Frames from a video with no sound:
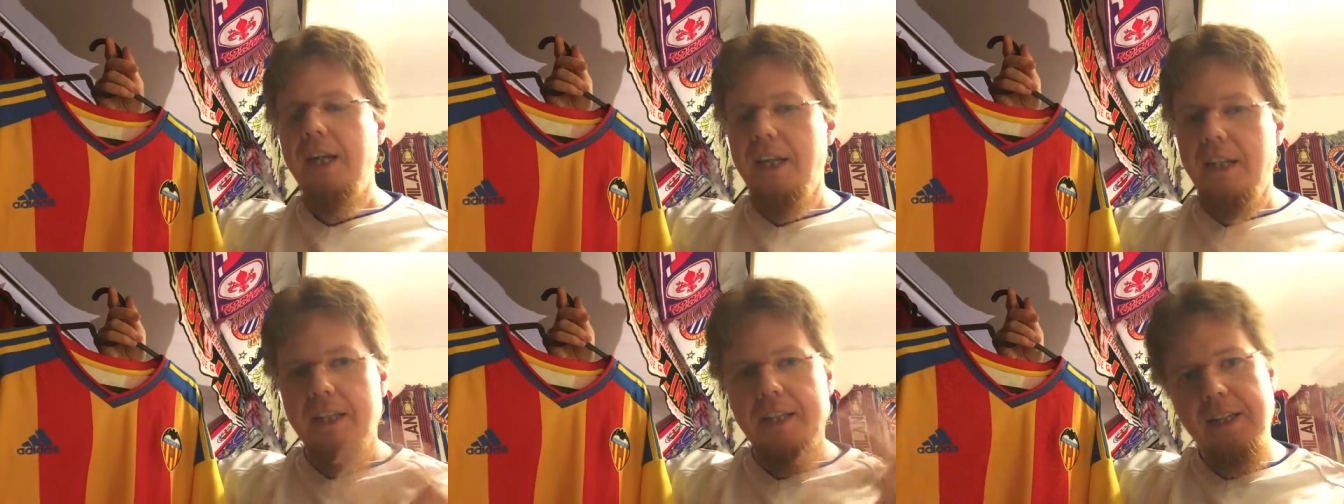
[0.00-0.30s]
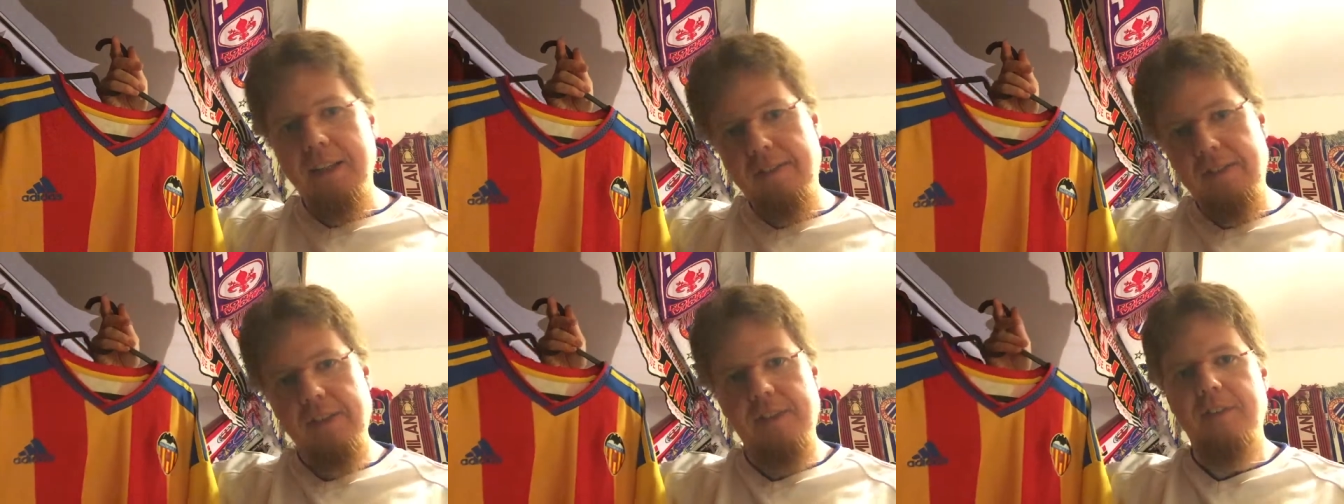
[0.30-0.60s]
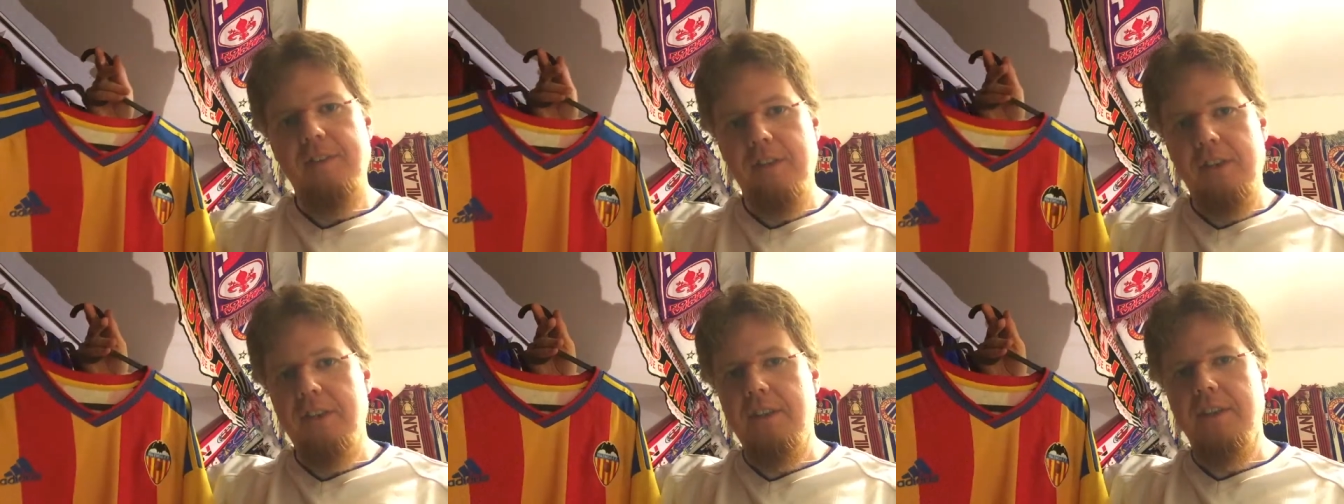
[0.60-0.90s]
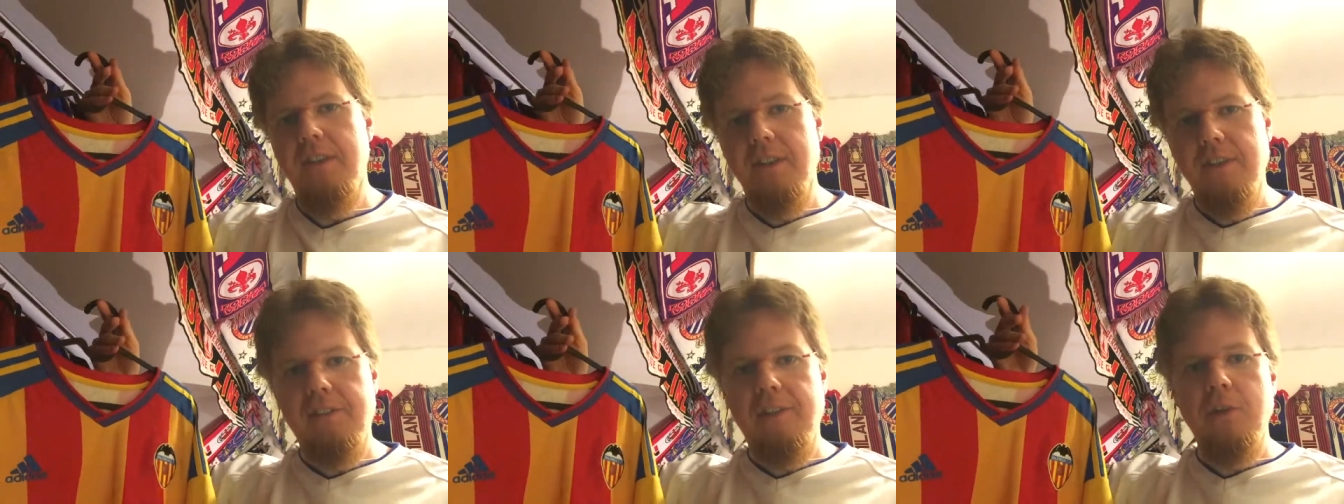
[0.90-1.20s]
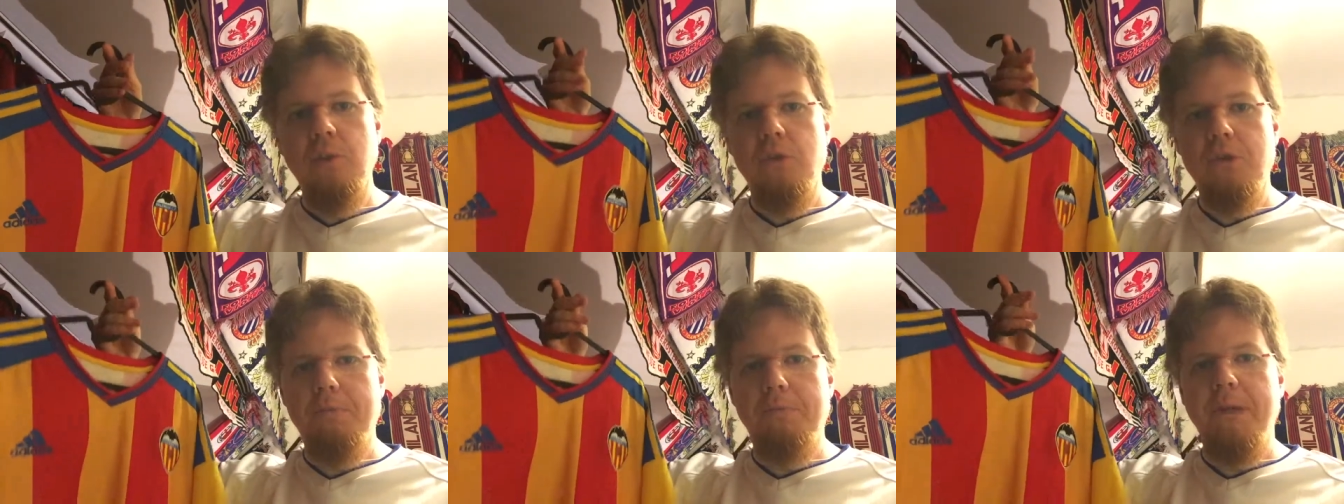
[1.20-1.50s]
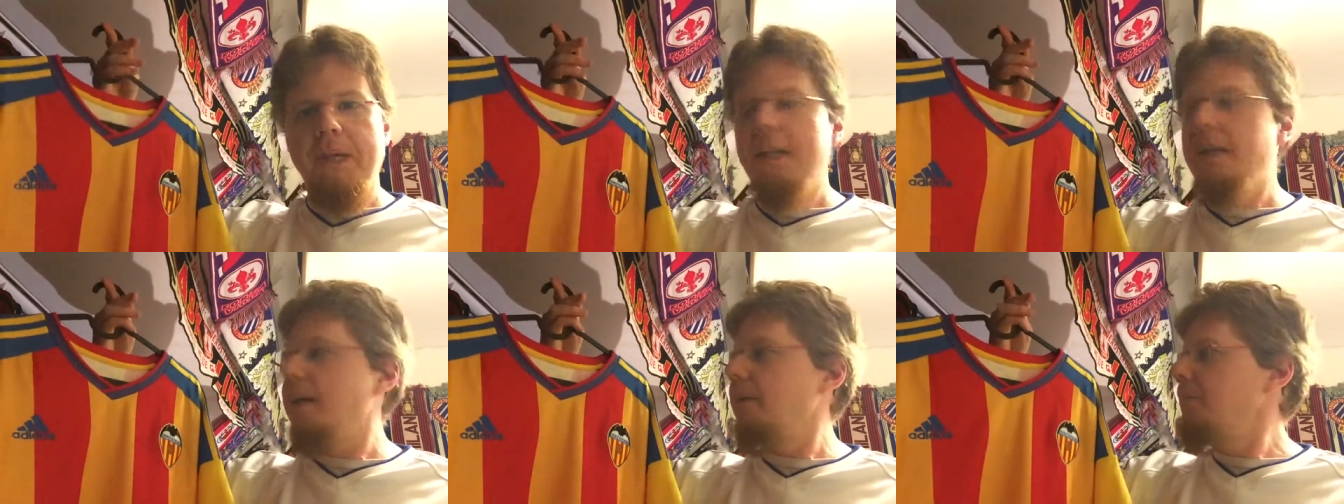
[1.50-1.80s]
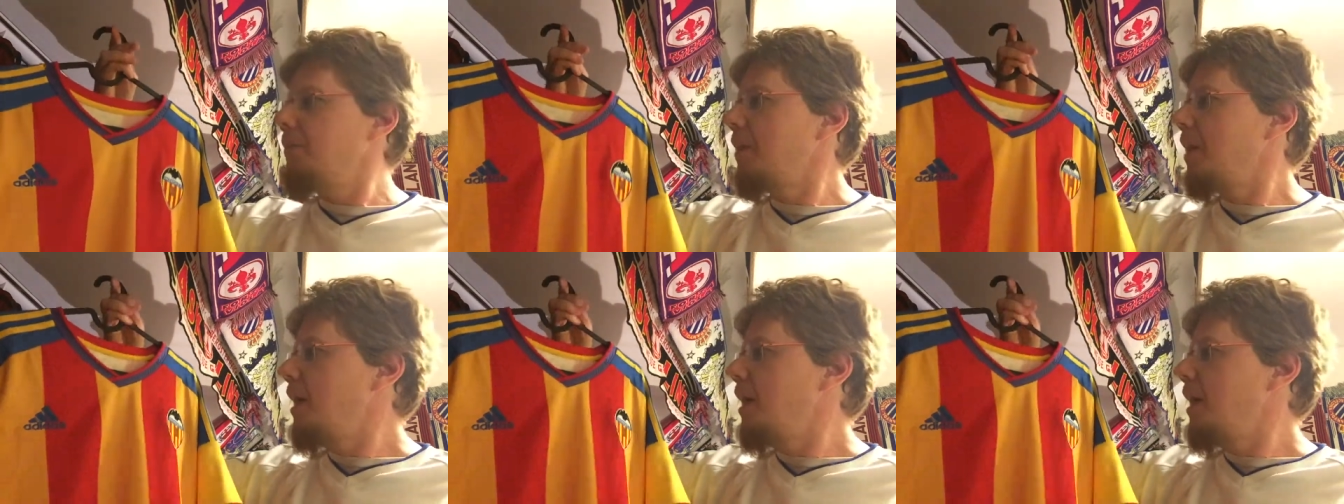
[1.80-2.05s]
In that sense, it does look better.